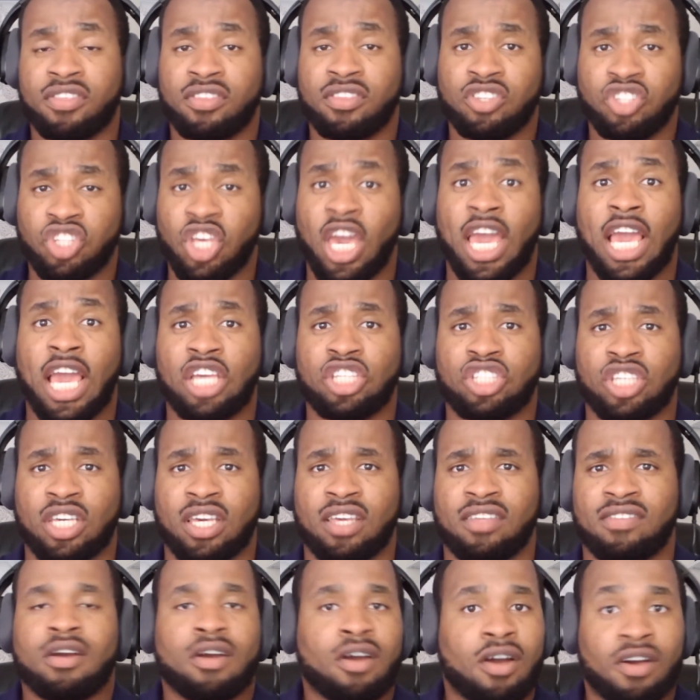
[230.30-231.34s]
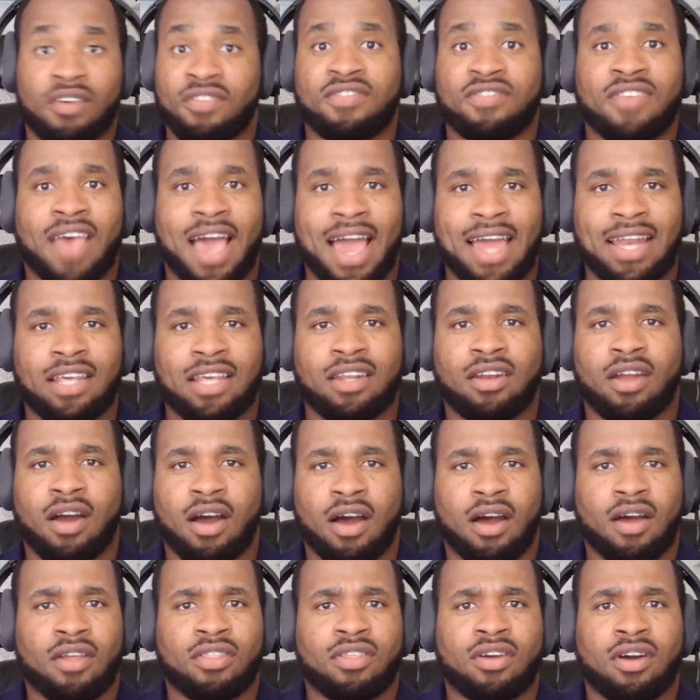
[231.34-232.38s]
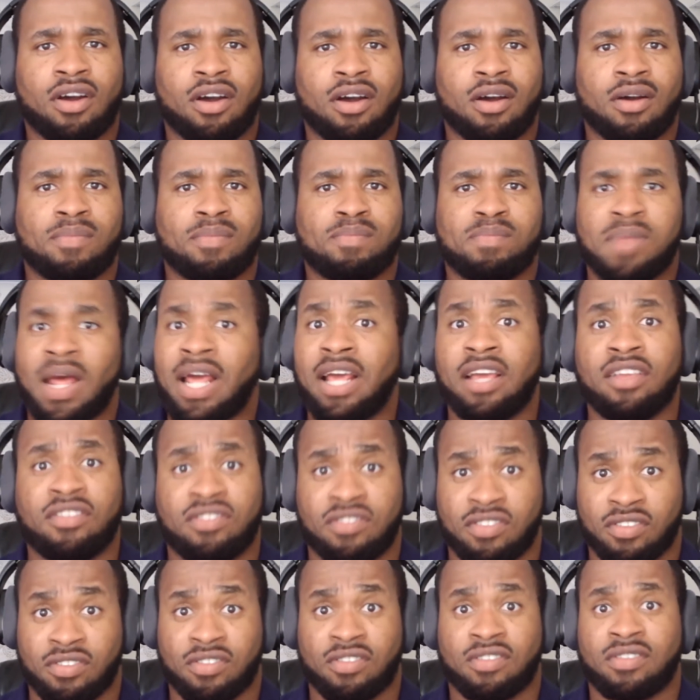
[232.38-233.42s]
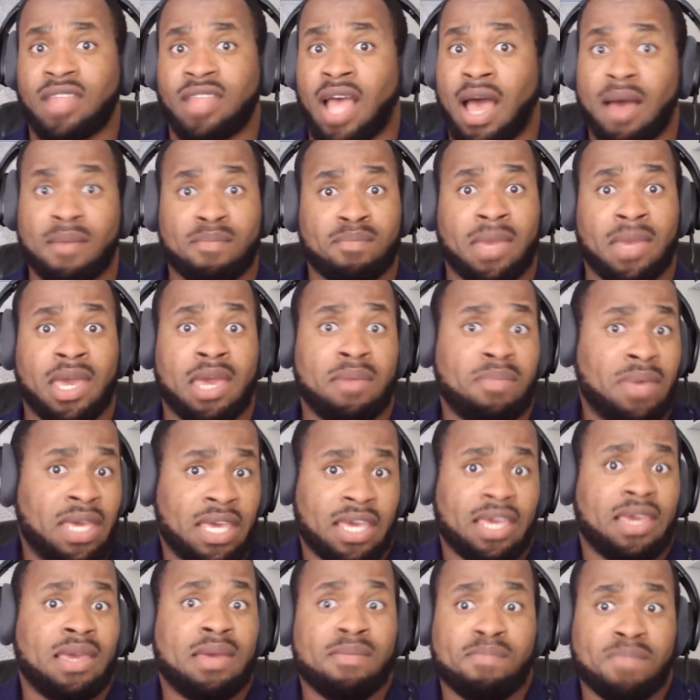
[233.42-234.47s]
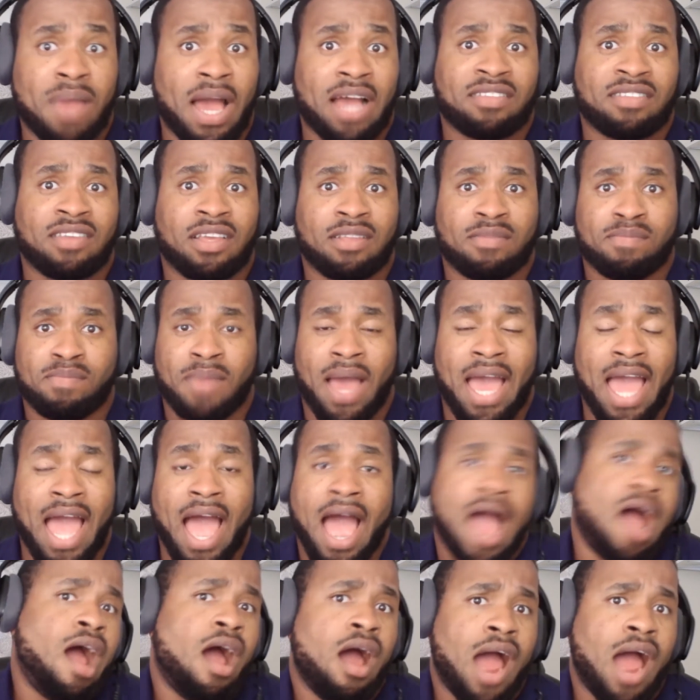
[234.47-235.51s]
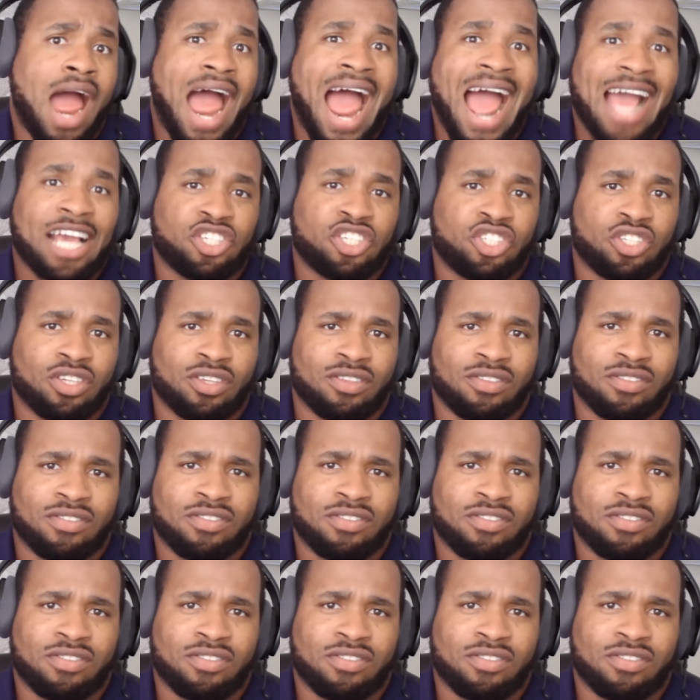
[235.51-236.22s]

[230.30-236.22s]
changes concerning other planets that may be impacted by our actions.